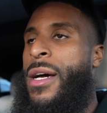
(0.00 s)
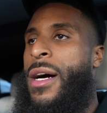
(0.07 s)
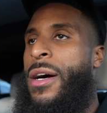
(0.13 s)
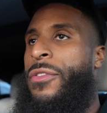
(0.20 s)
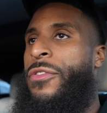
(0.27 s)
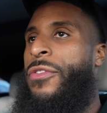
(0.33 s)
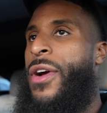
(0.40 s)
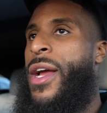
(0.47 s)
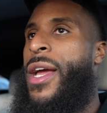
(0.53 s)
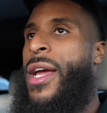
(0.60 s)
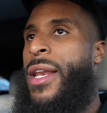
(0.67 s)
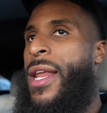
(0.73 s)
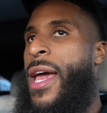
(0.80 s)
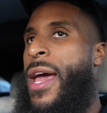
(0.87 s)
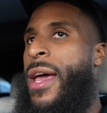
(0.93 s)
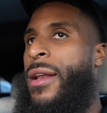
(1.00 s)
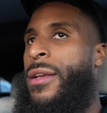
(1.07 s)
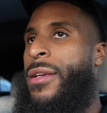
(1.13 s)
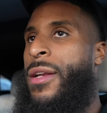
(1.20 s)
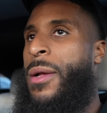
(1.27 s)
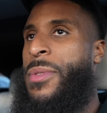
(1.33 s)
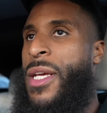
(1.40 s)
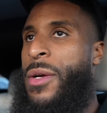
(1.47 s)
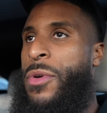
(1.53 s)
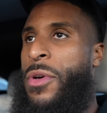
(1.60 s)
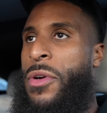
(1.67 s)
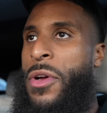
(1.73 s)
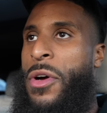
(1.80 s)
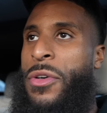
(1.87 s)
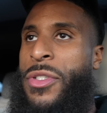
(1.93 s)
a friend that, you know what I'm saying, we're
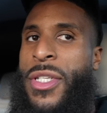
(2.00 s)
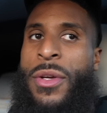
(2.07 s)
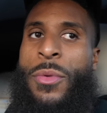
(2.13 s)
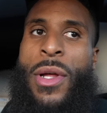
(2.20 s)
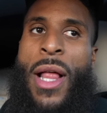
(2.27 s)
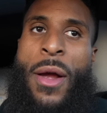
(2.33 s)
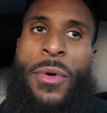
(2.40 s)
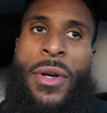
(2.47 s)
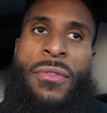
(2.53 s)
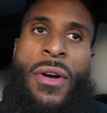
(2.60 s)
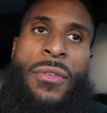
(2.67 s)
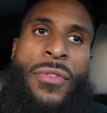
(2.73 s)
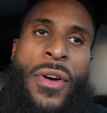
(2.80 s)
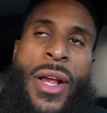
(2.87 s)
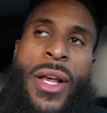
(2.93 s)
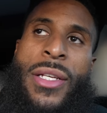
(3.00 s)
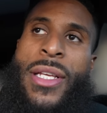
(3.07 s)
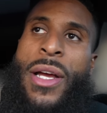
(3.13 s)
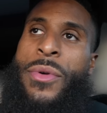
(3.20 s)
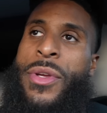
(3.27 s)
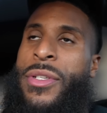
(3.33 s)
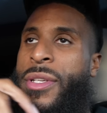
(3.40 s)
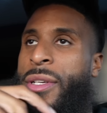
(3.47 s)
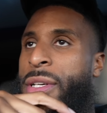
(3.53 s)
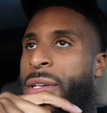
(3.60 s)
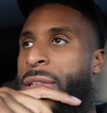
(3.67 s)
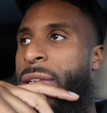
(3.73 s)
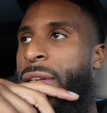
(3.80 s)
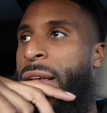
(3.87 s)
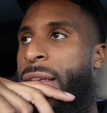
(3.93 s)
gonna go see well, like one of our friends that we used to,
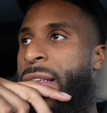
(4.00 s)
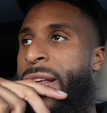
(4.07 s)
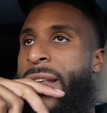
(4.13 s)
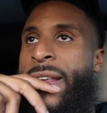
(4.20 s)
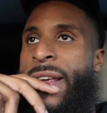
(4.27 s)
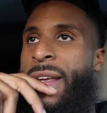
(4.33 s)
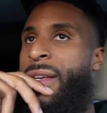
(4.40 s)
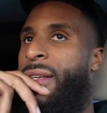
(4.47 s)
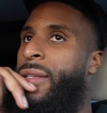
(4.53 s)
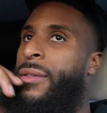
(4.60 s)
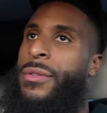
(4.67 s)
you know saying, kick it